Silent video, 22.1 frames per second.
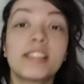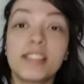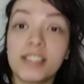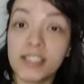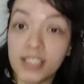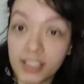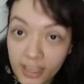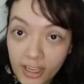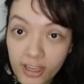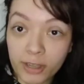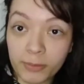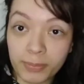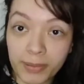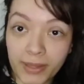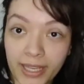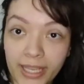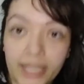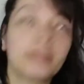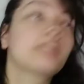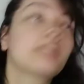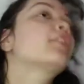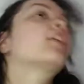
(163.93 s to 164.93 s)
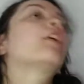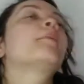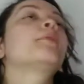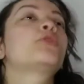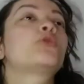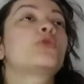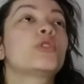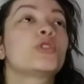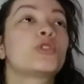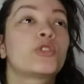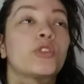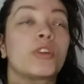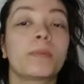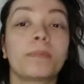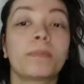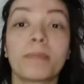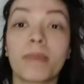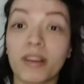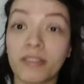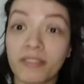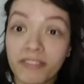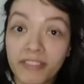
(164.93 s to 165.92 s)
is an airplane coming to interrupt
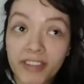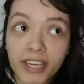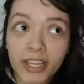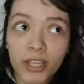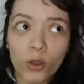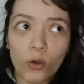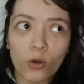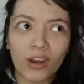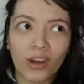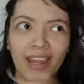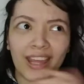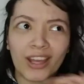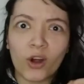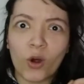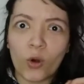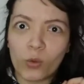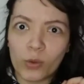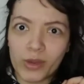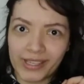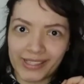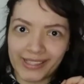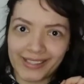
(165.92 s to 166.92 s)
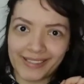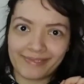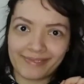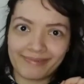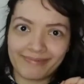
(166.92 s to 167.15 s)
my video like always.